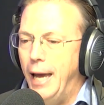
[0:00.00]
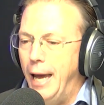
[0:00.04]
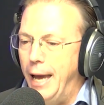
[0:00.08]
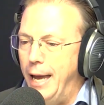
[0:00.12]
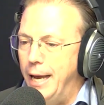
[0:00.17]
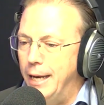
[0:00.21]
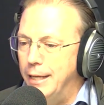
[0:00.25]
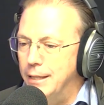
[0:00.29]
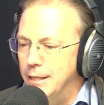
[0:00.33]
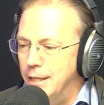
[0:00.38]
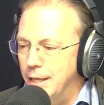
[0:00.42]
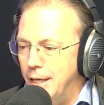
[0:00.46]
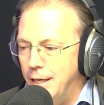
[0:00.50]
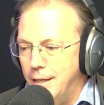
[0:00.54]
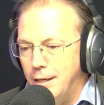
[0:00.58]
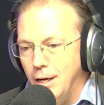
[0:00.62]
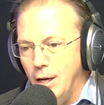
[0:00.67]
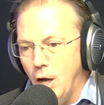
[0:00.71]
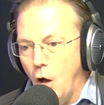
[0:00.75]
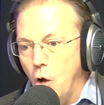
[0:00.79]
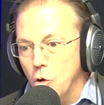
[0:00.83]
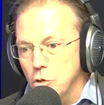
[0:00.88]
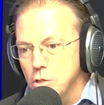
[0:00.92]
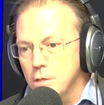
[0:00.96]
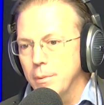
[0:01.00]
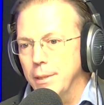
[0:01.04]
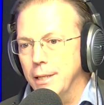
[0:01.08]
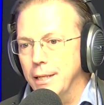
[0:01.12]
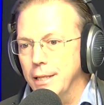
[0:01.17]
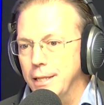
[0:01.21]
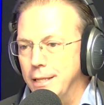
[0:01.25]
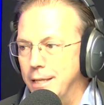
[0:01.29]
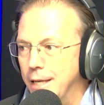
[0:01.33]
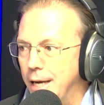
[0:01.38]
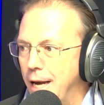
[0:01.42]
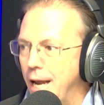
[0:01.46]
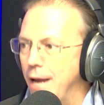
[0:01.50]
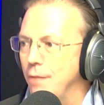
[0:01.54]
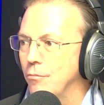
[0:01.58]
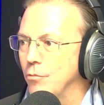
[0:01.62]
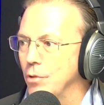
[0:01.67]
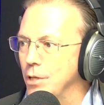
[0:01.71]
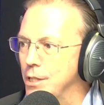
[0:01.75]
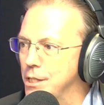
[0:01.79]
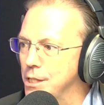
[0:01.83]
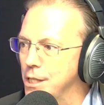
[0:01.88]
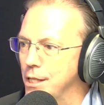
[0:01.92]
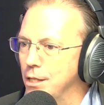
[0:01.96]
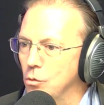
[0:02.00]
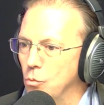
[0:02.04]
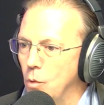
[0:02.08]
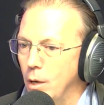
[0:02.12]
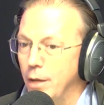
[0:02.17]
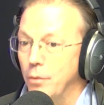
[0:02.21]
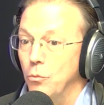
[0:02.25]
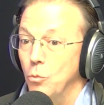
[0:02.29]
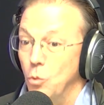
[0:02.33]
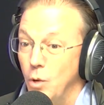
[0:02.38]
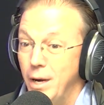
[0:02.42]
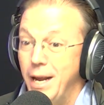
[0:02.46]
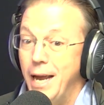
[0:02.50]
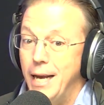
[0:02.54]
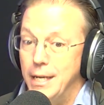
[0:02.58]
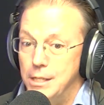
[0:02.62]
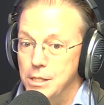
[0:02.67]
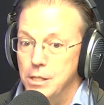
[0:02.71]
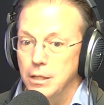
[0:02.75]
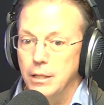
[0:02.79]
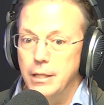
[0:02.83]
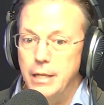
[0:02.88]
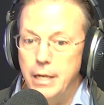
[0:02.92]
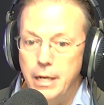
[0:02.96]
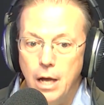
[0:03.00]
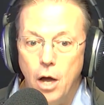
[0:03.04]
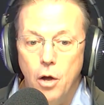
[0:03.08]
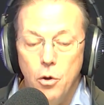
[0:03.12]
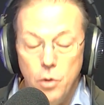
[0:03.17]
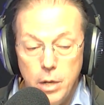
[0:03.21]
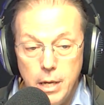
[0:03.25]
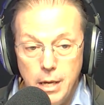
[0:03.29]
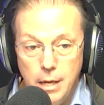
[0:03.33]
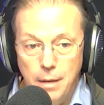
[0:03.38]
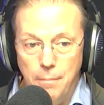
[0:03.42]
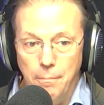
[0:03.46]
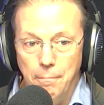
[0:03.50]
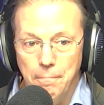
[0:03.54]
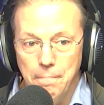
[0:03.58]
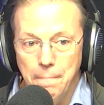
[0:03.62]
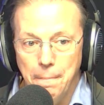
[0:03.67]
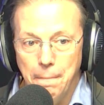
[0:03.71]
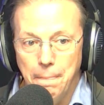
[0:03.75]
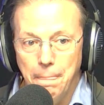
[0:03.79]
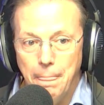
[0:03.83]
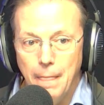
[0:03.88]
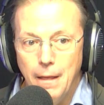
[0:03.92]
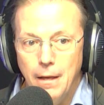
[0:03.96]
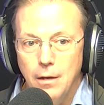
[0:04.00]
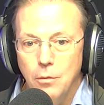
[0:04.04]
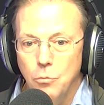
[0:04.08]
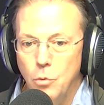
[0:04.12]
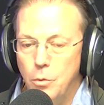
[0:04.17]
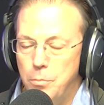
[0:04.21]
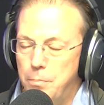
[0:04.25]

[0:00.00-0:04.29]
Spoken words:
and that ultimately that every single one would actually know him,